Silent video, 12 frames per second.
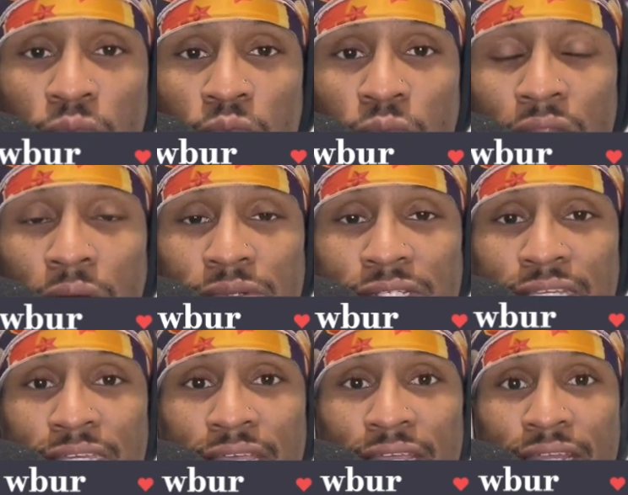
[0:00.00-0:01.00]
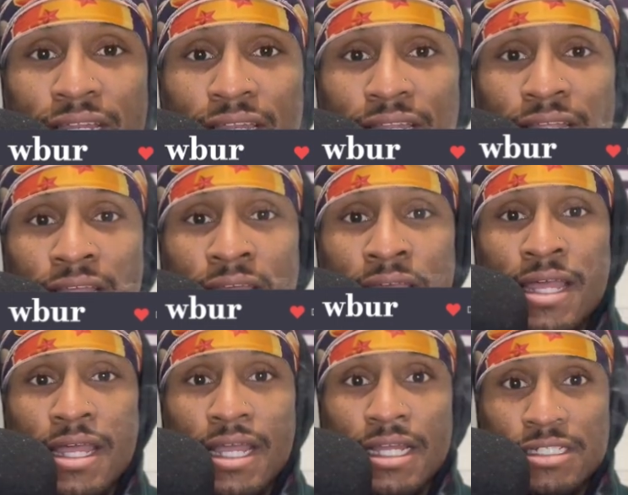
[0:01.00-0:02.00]
when I was a kid,
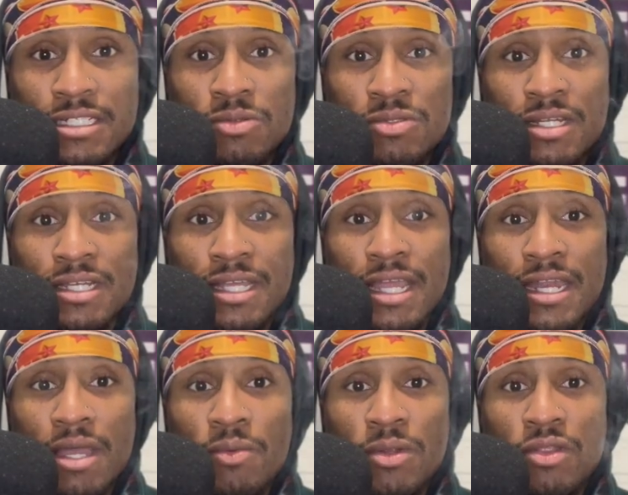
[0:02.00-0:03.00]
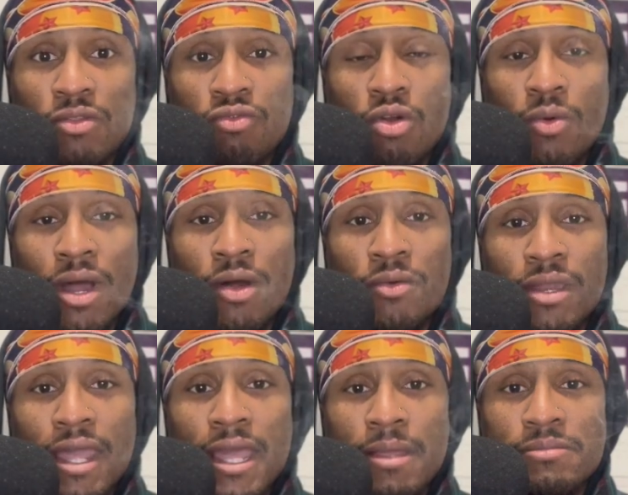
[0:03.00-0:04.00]
and she was like, yeah, they would throw out
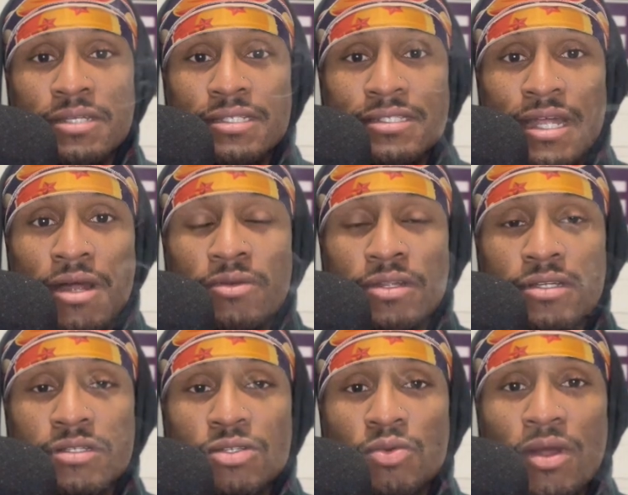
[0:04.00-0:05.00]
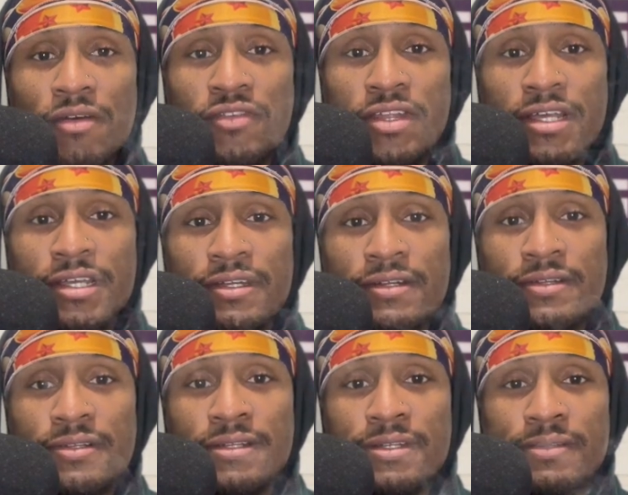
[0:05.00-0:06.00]
names that sounded too ethnic.
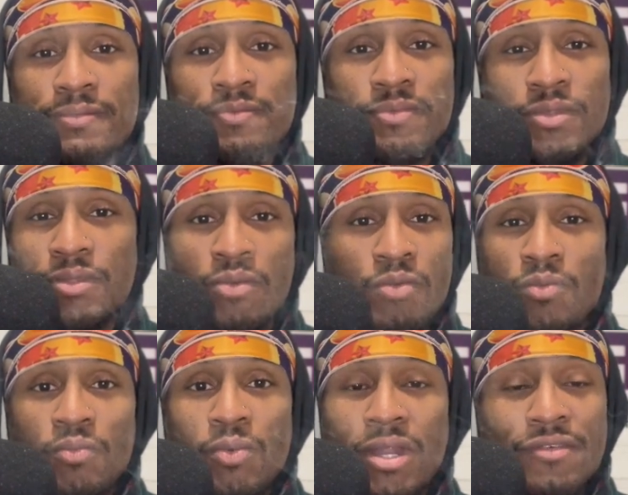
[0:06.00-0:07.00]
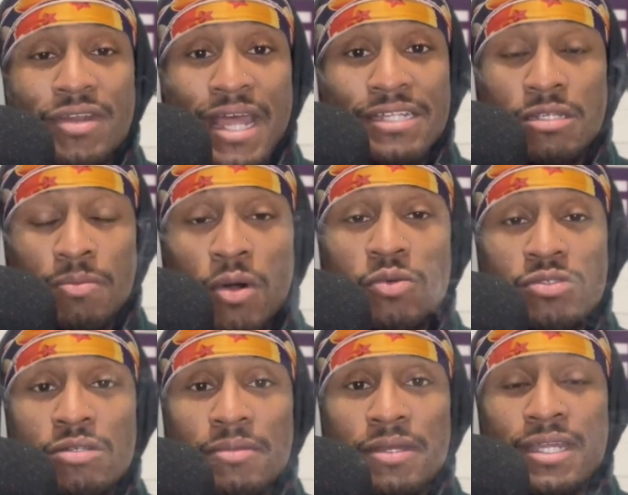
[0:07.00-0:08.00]
Whatever that's supposed
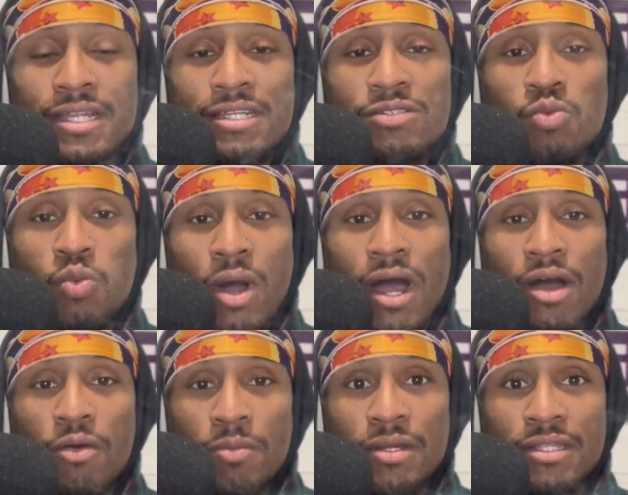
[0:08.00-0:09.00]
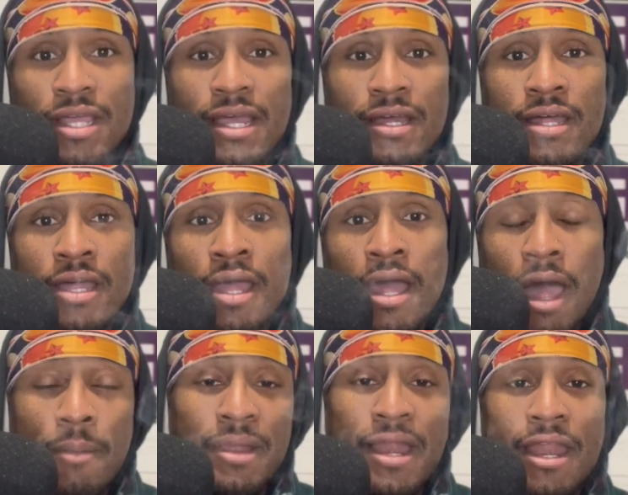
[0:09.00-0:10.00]
to mean is wild. But yeah, I
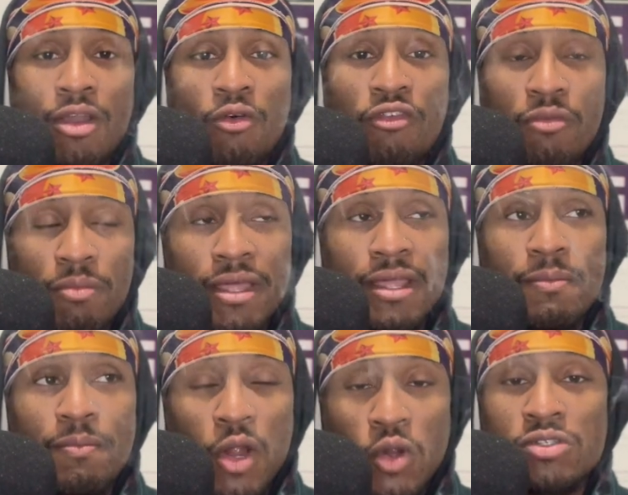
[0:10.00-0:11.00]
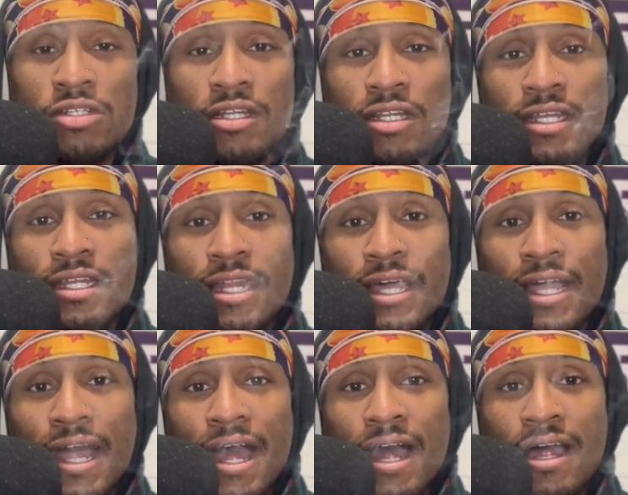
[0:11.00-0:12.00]
mean, I know for me personally, like,
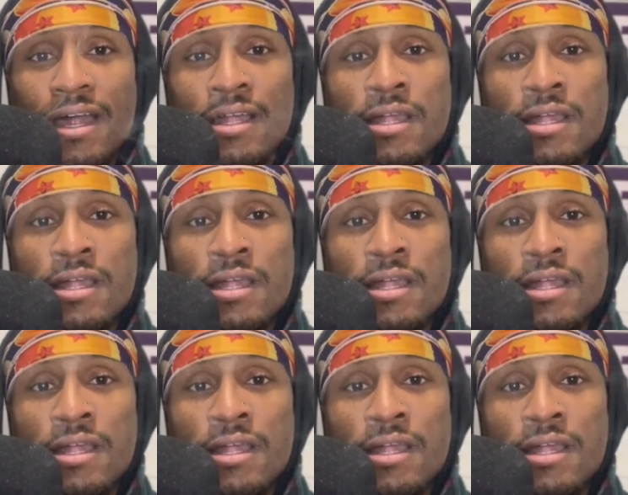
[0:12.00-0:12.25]
I